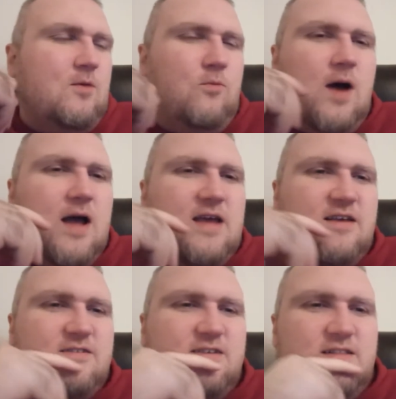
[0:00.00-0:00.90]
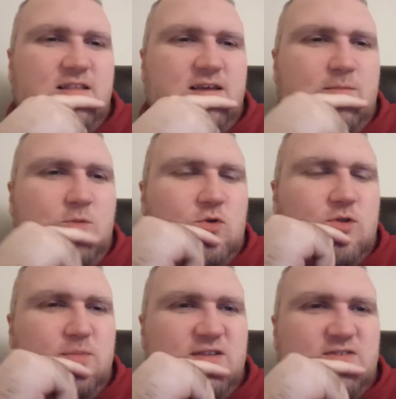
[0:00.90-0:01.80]
why is it in like
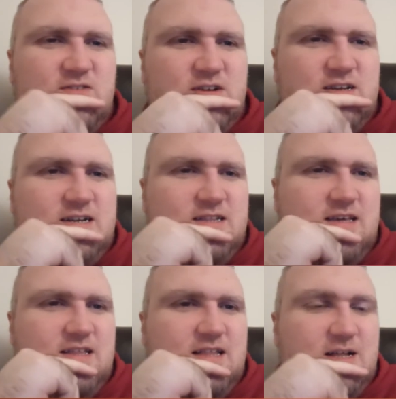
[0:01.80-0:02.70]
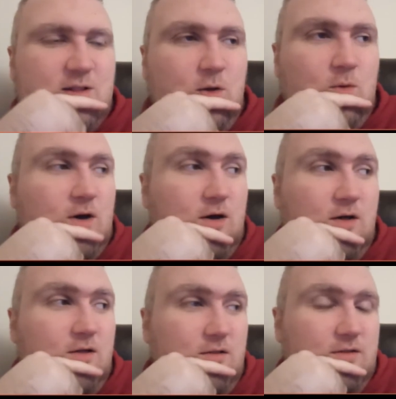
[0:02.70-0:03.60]
multiplicity did they like clone
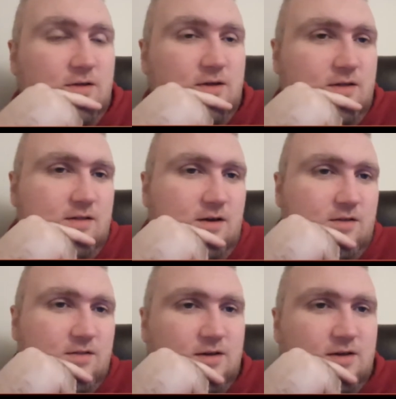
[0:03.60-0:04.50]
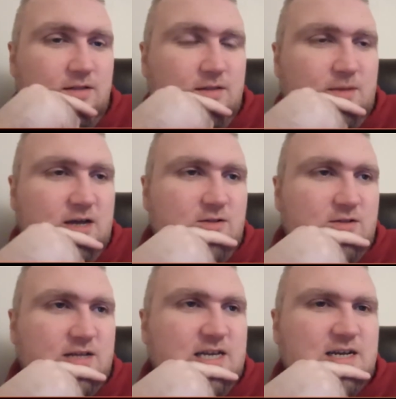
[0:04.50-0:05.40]
all the all the the michael
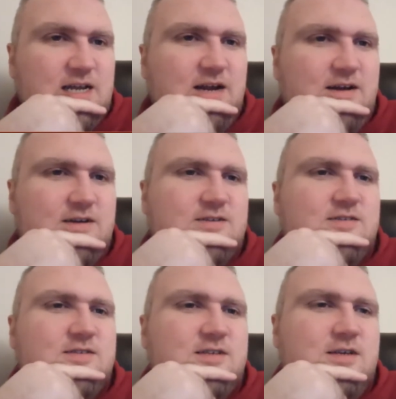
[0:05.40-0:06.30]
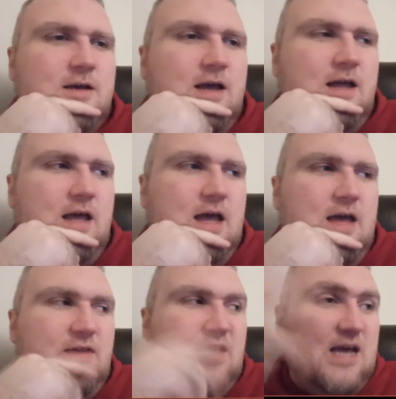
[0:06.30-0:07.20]
keaton characters
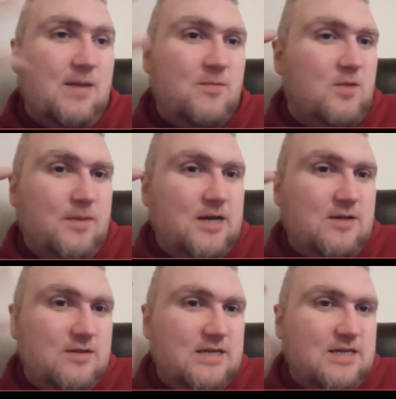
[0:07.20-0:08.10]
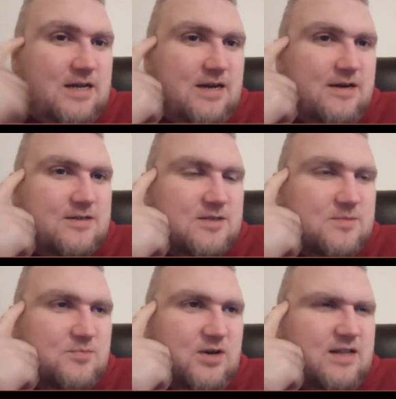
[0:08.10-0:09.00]
and they kept all the michael keaton characters
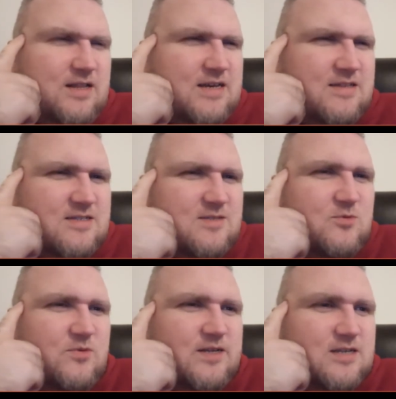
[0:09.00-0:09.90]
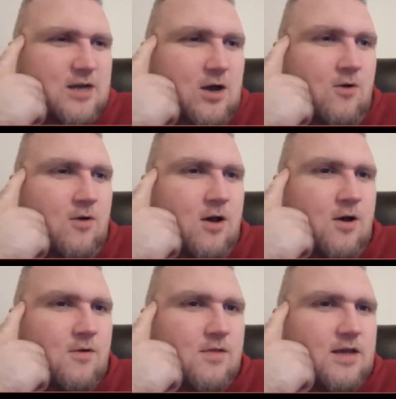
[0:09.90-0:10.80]
but like in this movie it's like oh
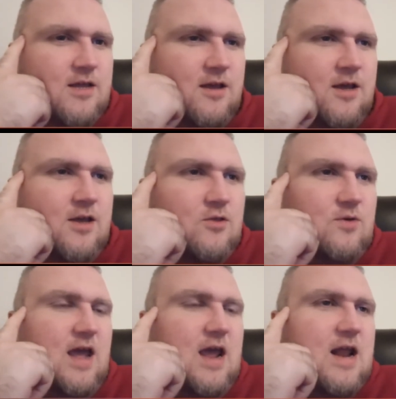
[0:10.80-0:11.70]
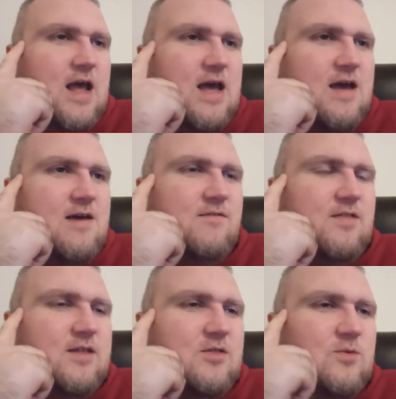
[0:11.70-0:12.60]
no like you can't have
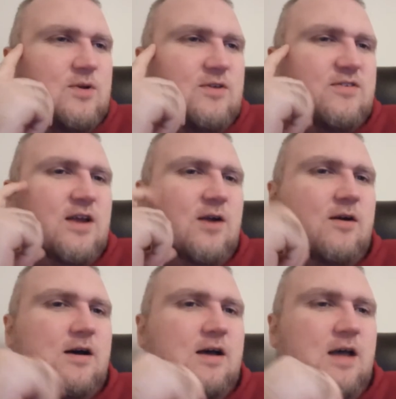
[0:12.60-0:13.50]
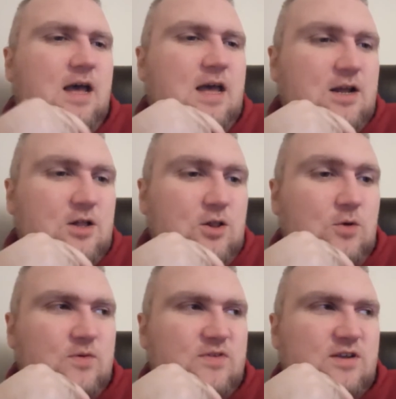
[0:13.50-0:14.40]
like the real Sarah. a
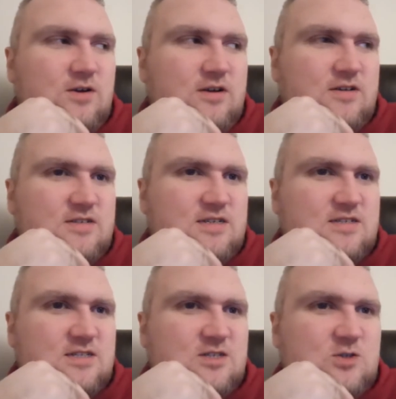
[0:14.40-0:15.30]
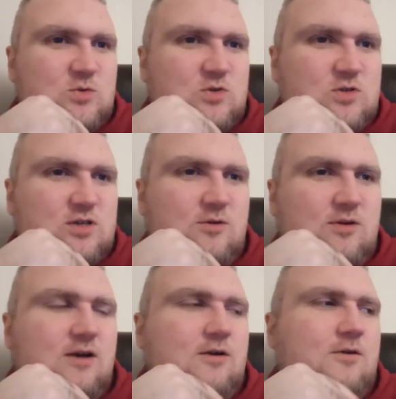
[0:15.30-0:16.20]
clone Sarah exists in this world. Oh
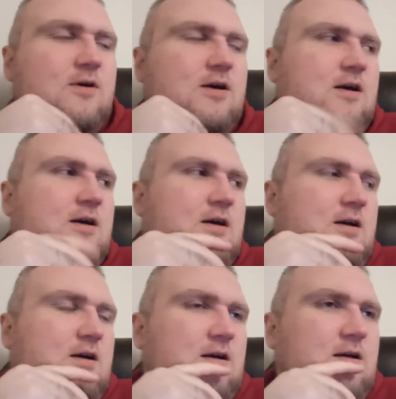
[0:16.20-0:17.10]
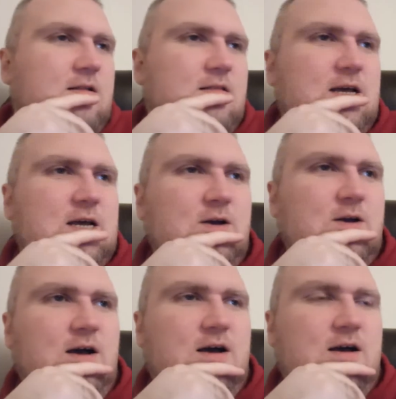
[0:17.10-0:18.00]
no. Like,
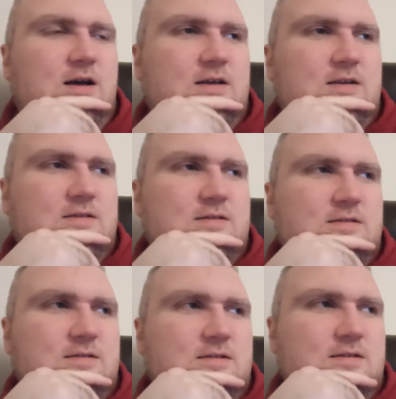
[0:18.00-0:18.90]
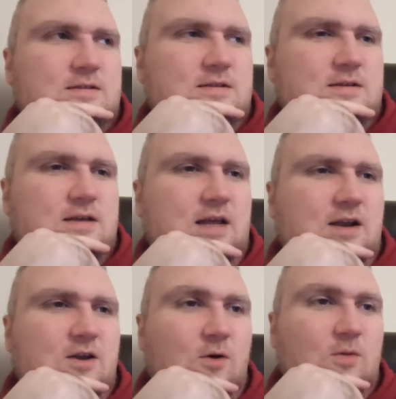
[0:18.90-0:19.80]
uh,
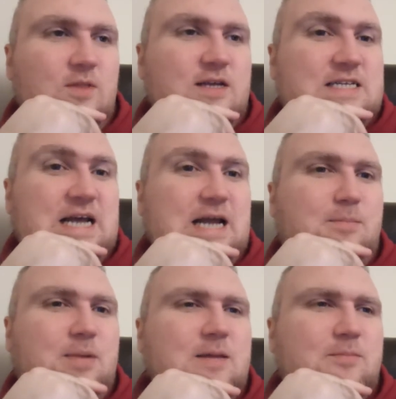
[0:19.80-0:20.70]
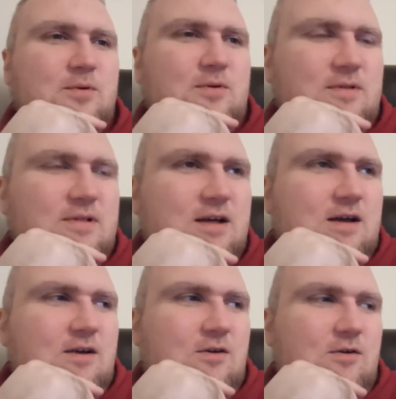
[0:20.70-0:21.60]
and only dead people
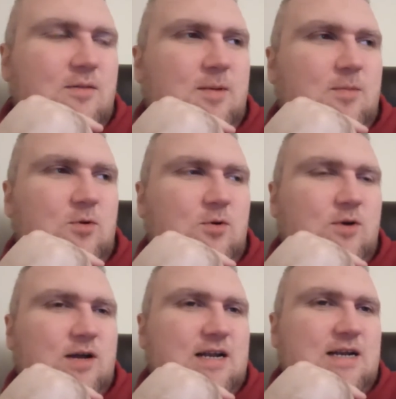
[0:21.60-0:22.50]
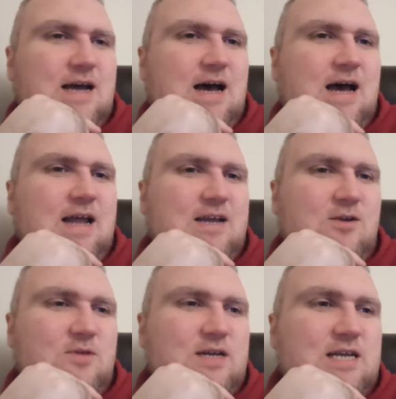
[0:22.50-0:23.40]
or only people who are gonna die can
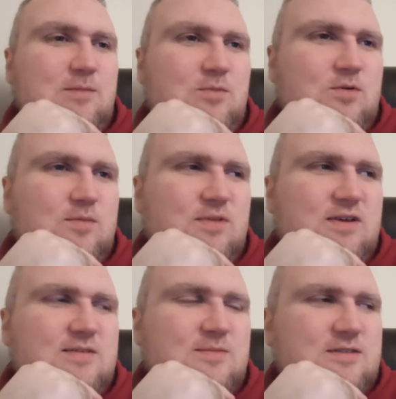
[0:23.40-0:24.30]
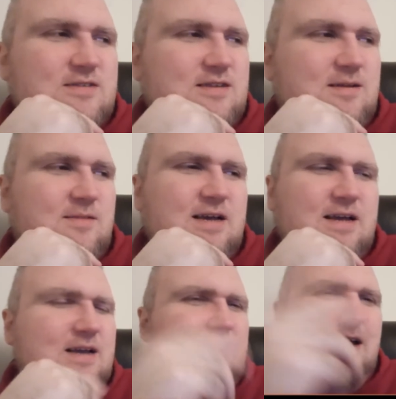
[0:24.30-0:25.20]
only keep the replacements. I'm like,